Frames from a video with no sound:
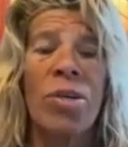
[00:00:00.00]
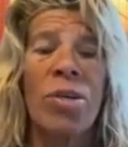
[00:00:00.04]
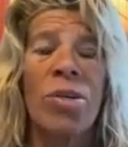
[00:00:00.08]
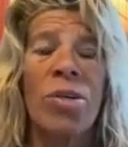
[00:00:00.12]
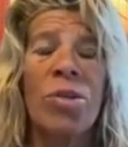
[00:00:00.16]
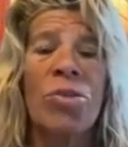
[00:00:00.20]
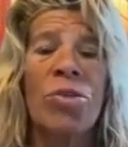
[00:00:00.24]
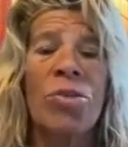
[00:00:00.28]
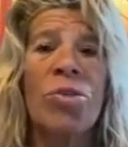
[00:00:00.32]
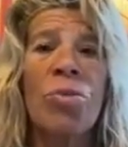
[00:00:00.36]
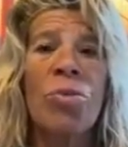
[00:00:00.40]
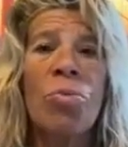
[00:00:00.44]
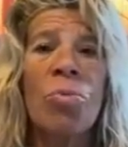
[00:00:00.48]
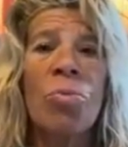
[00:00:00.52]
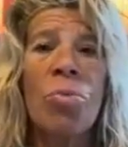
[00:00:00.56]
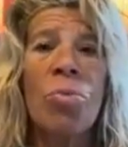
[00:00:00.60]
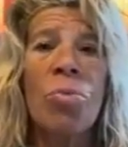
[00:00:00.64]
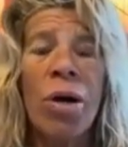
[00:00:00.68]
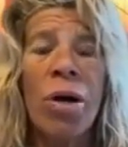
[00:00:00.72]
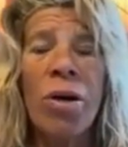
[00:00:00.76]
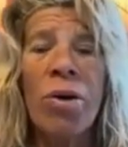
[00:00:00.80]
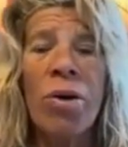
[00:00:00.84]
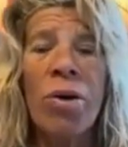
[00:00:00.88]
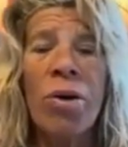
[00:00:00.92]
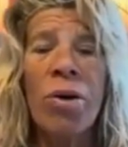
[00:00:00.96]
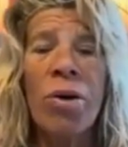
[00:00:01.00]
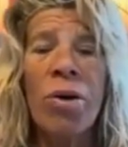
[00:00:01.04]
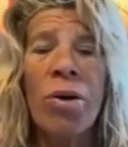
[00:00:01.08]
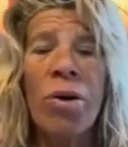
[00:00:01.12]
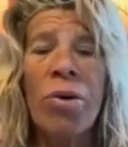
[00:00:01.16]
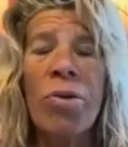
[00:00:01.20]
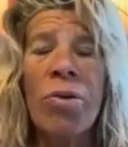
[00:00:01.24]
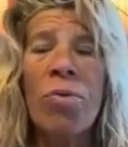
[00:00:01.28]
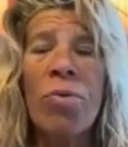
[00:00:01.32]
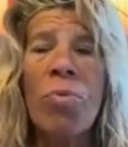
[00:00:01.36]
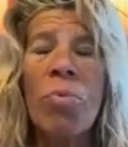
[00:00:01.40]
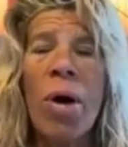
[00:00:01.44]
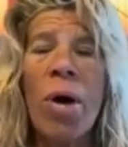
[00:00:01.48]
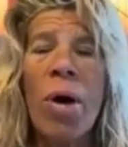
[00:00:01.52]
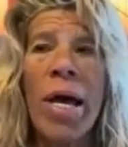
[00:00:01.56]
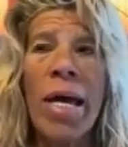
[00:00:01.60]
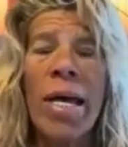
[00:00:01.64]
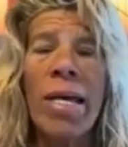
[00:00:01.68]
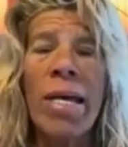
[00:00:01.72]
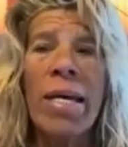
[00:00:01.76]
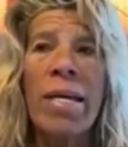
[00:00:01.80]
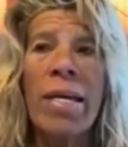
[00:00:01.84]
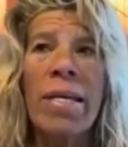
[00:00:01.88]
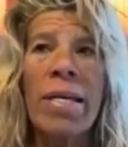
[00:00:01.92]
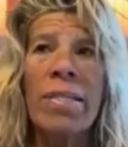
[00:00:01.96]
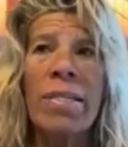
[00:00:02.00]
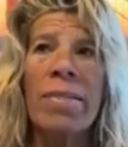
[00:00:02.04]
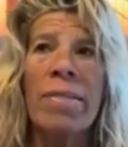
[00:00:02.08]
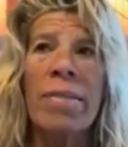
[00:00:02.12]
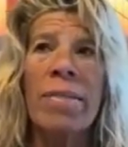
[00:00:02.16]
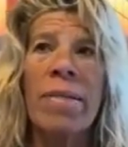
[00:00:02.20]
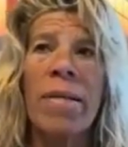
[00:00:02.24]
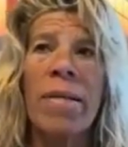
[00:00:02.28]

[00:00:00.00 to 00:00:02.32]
So, what are the ways